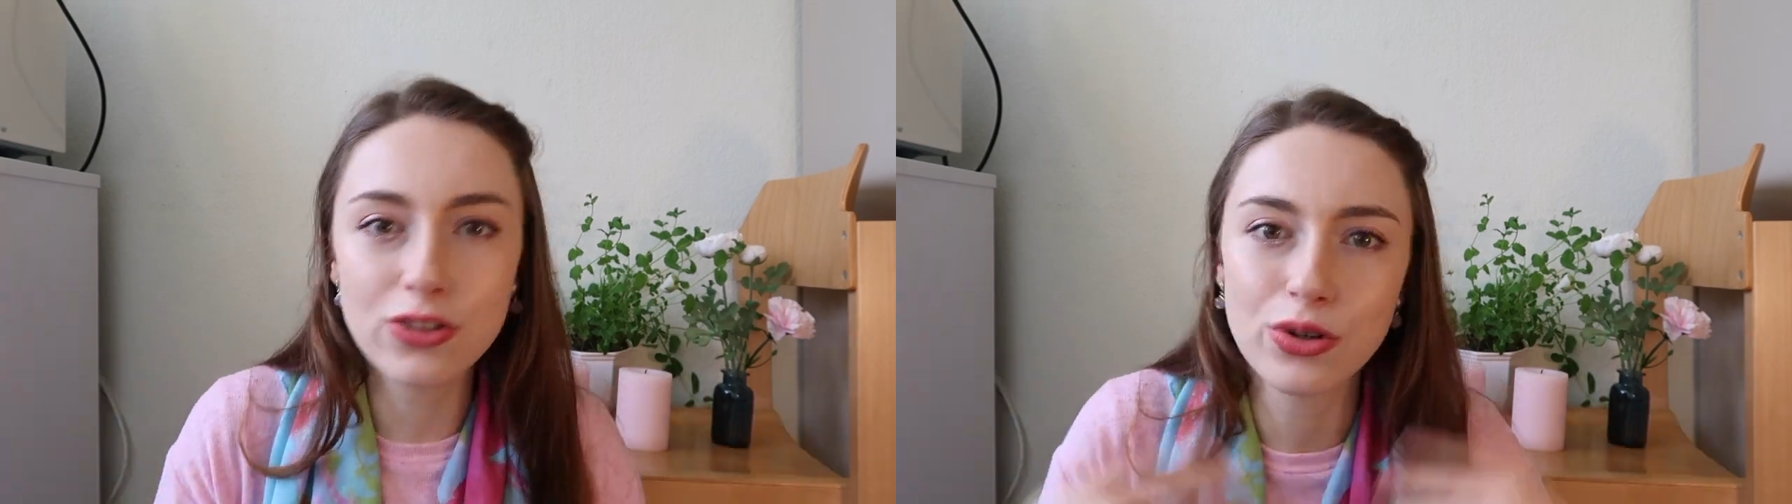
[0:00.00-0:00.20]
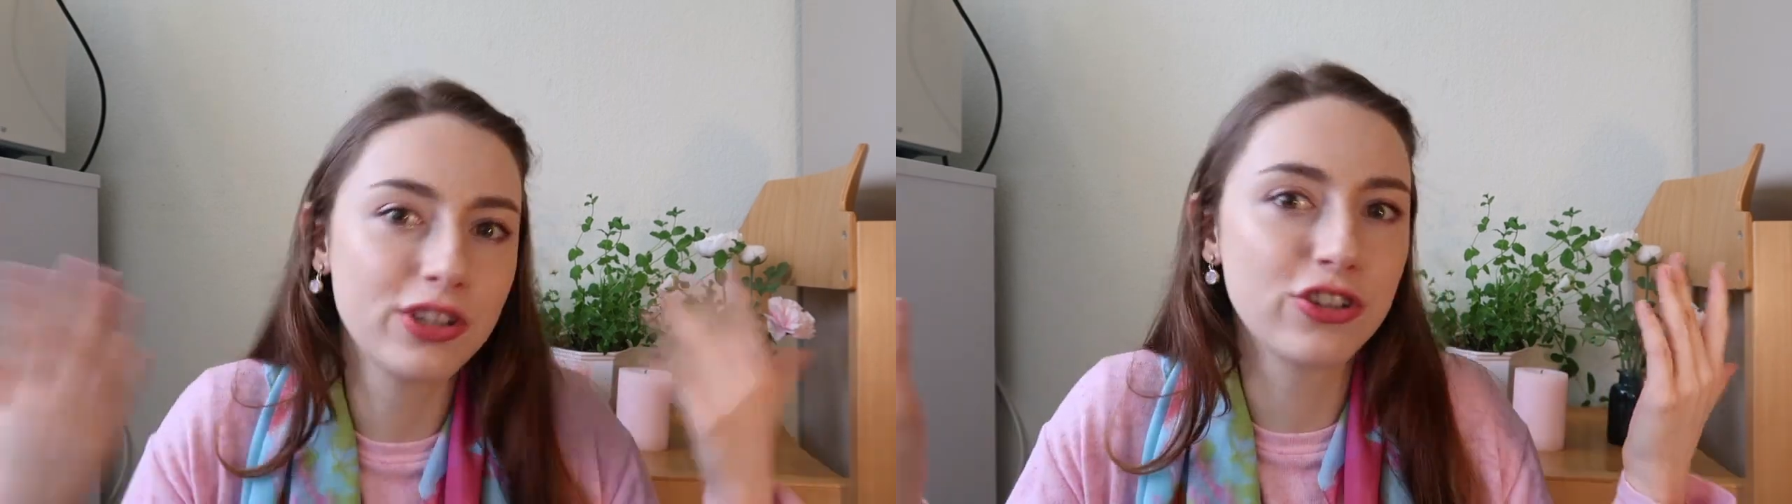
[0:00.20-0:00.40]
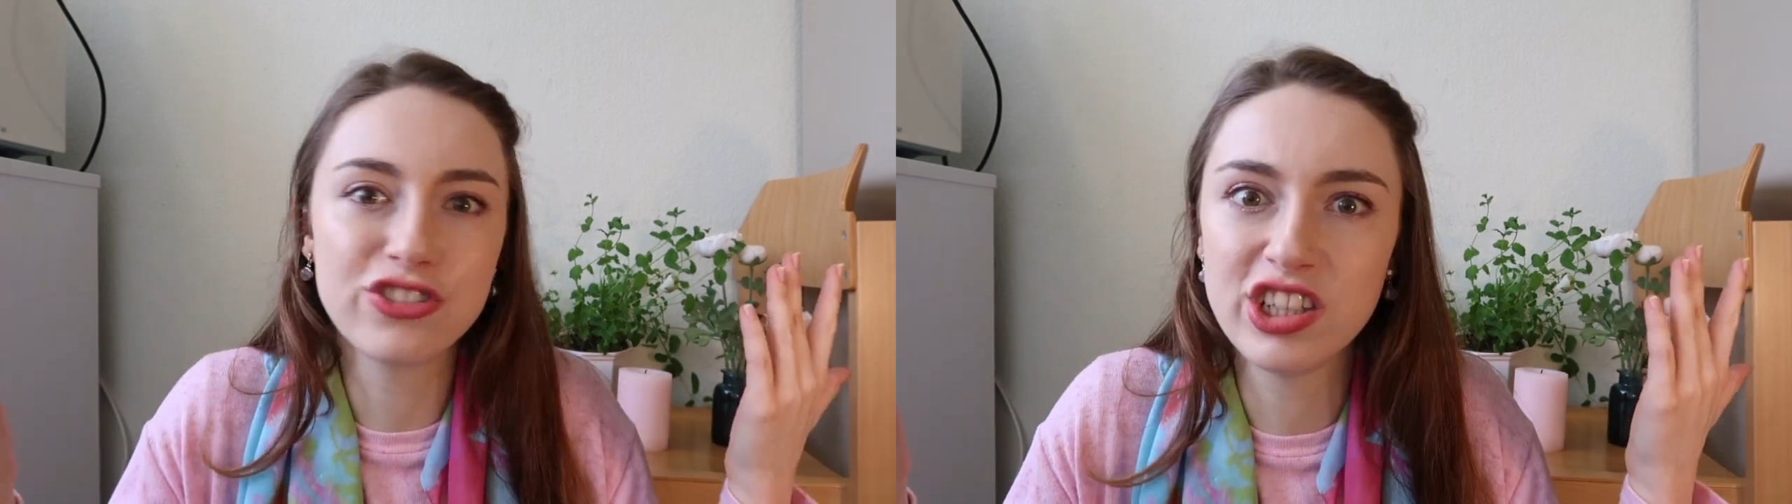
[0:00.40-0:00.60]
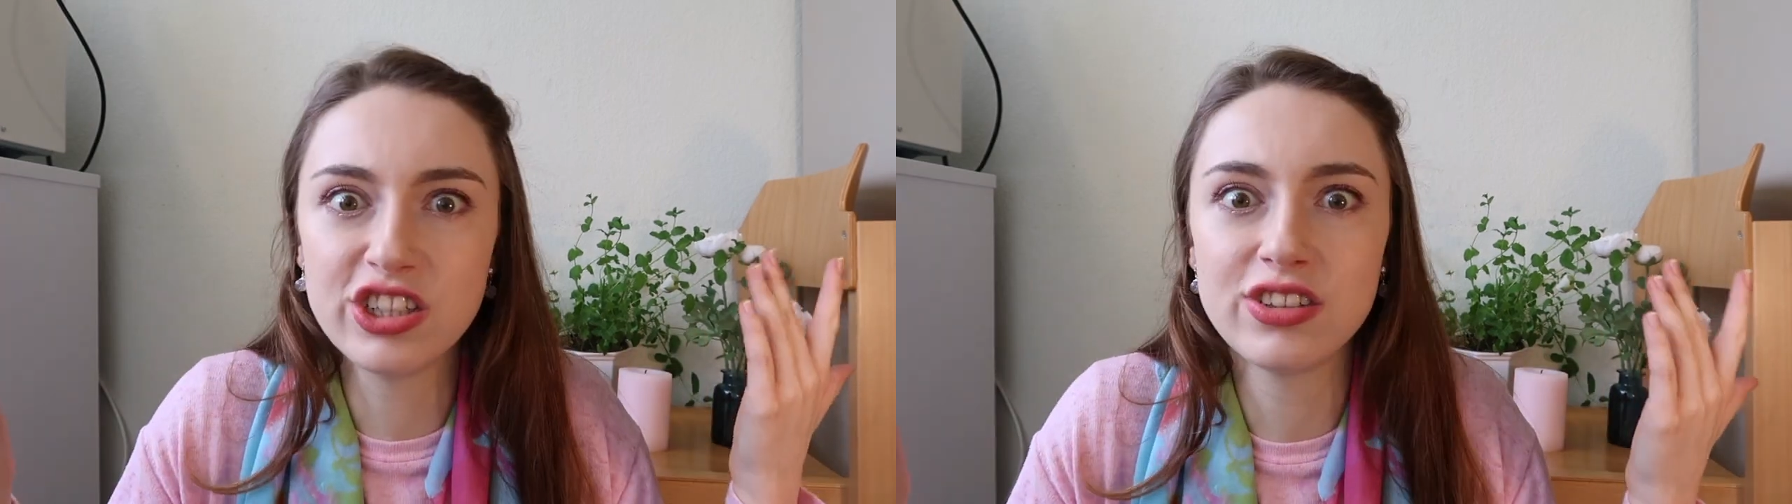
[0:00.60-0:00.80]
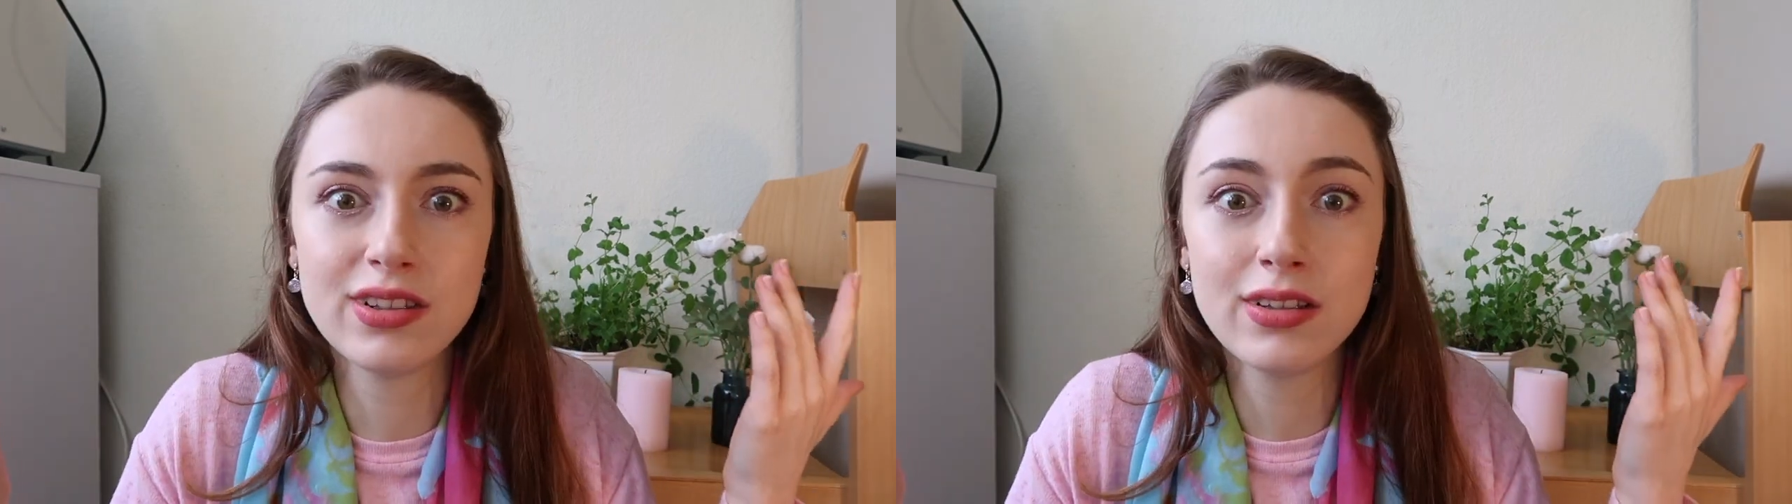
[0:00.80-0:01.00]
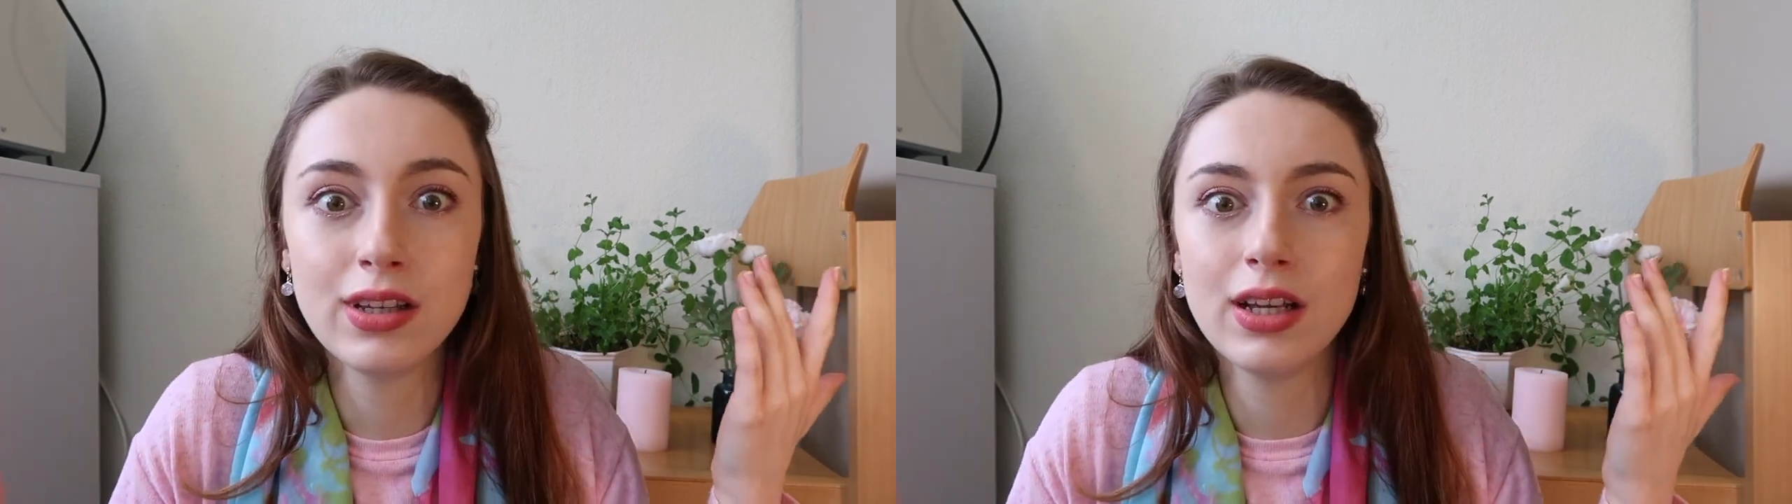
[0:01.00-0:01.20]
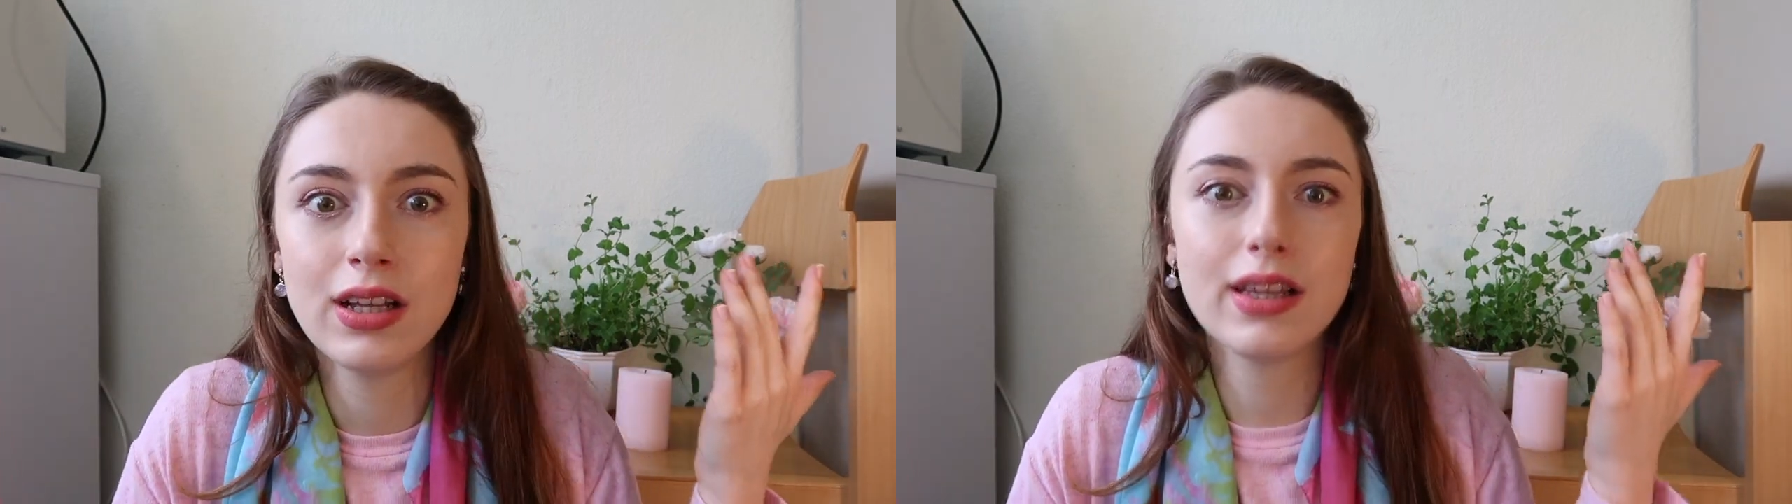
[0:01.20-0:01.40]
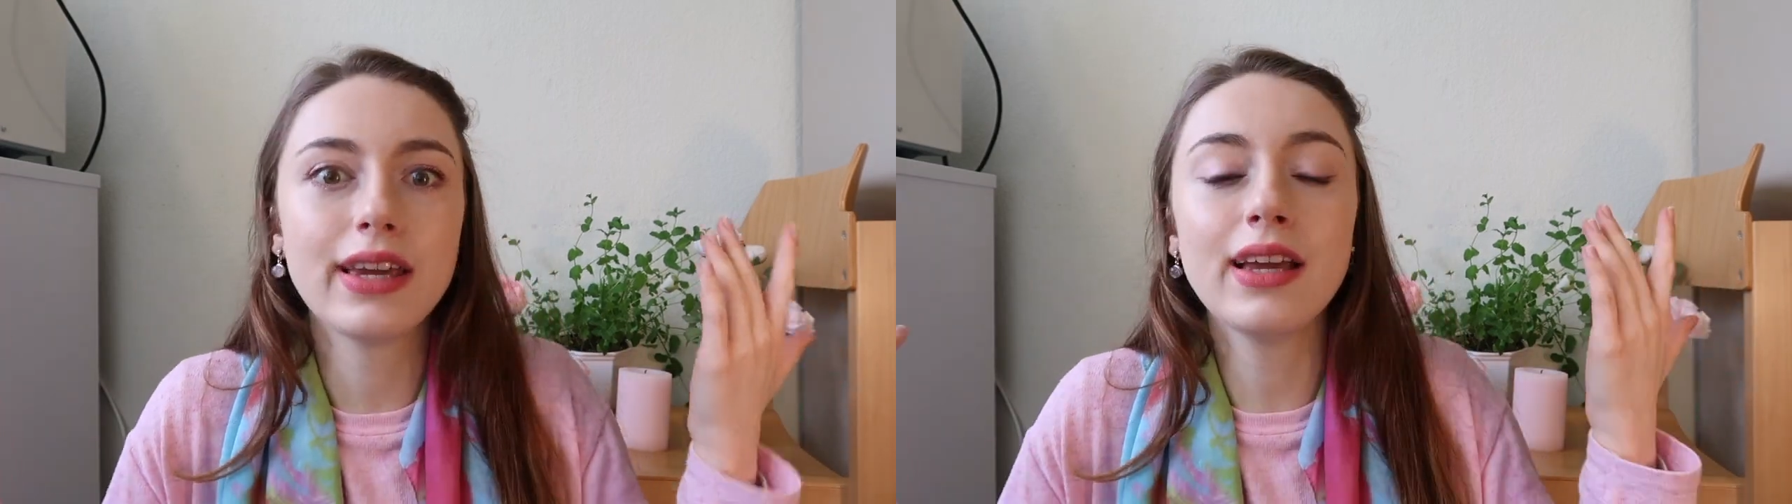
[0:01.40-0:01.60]
so he just teaches in
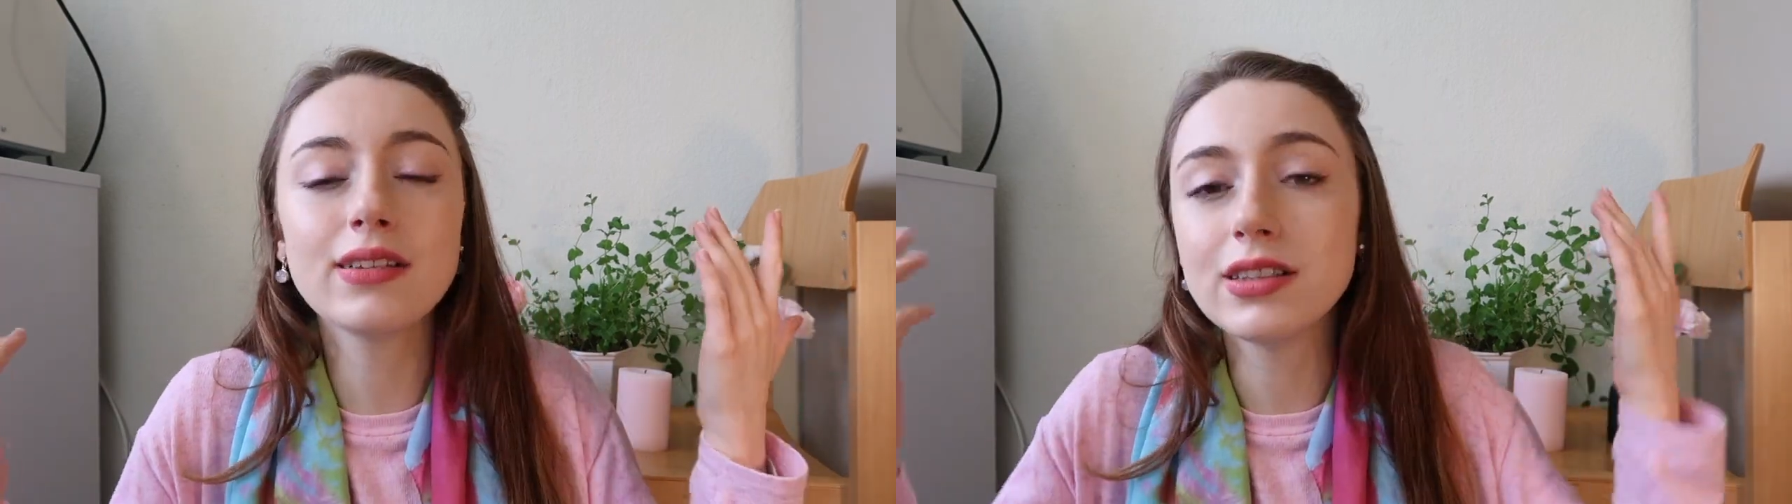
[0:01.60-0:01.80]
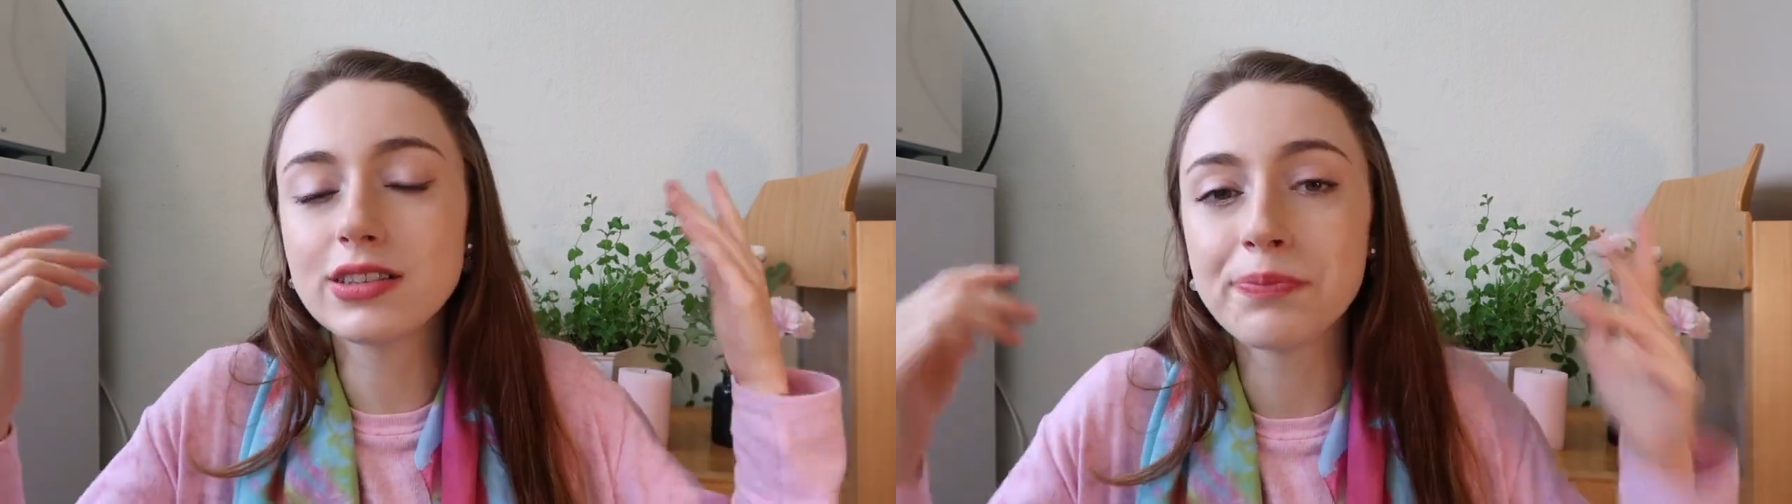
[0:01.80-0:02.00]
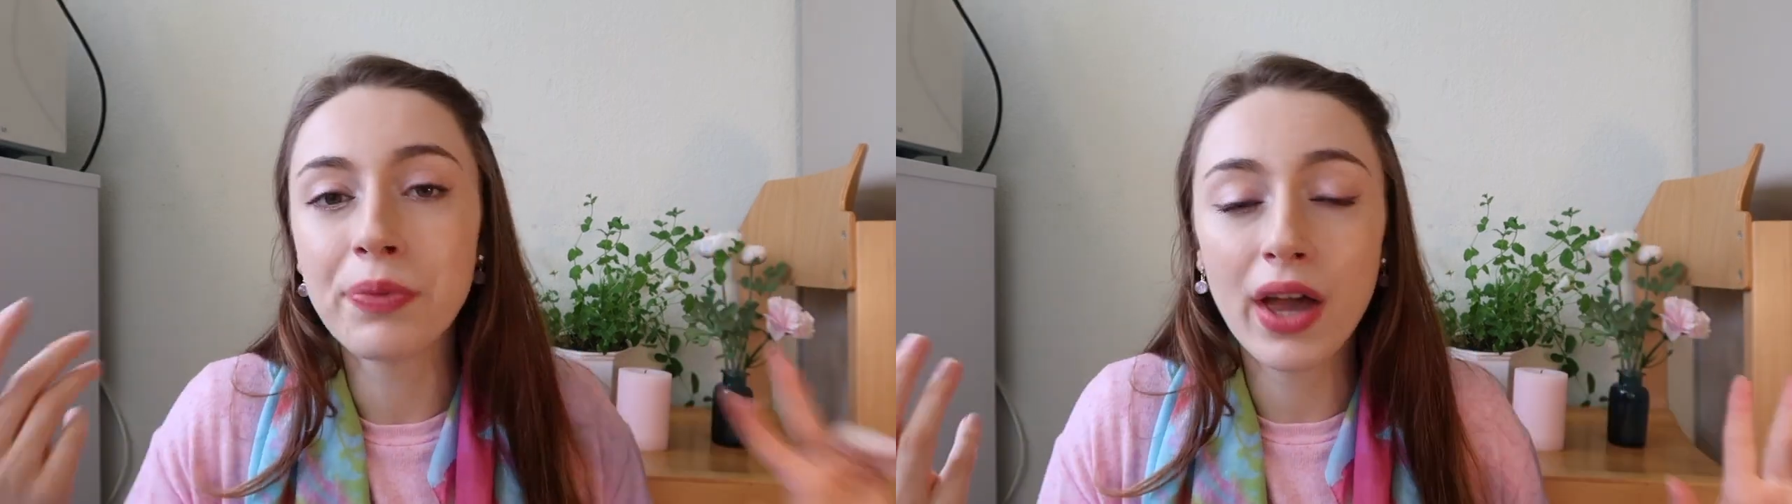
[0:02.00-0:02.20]
like English